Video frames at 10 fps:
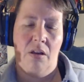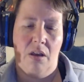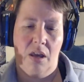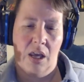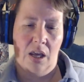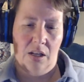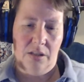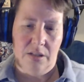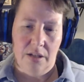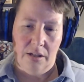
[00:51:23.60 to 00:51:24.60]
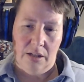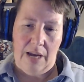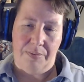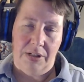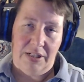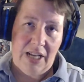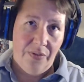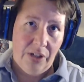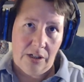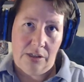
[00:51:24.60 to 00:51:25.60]
And Captain
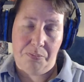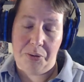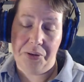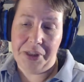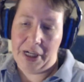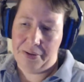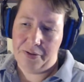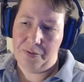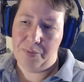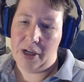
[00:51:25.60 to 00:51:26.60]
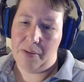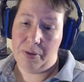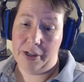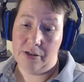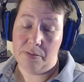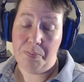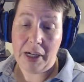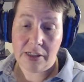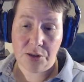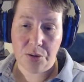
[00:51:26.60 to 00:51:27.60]
Davik is pulled out of my player's
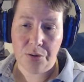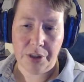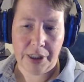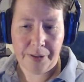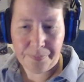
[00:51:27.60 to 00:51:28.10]
backstory.